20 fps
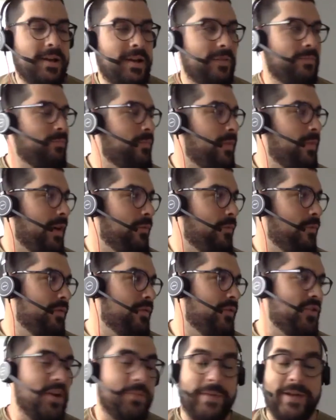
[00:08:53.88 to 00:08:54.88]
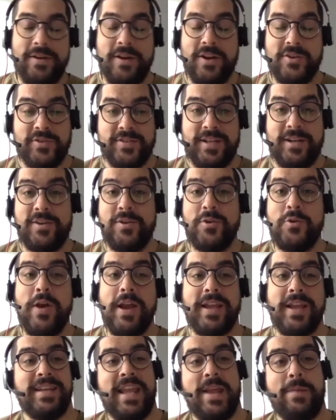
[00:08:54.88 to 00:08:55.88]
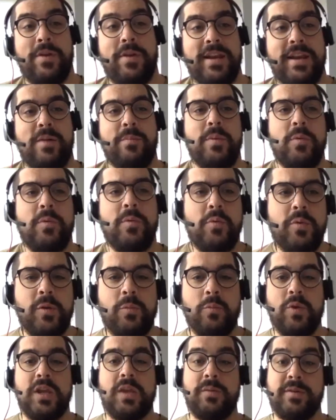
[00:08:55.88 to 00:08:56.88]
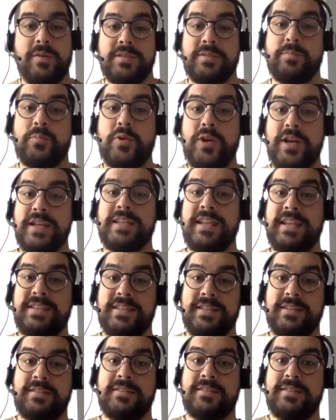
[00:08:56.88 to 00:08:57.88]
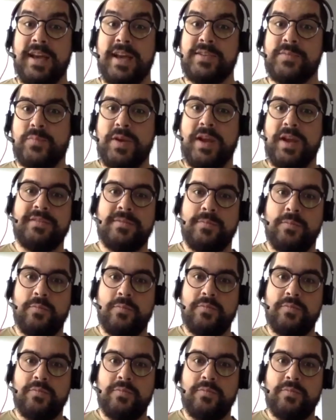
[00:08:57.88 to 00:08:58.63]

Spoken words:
have to check my contracts. I don't know who I can name right now, but we're working with some pretty decent sized brands,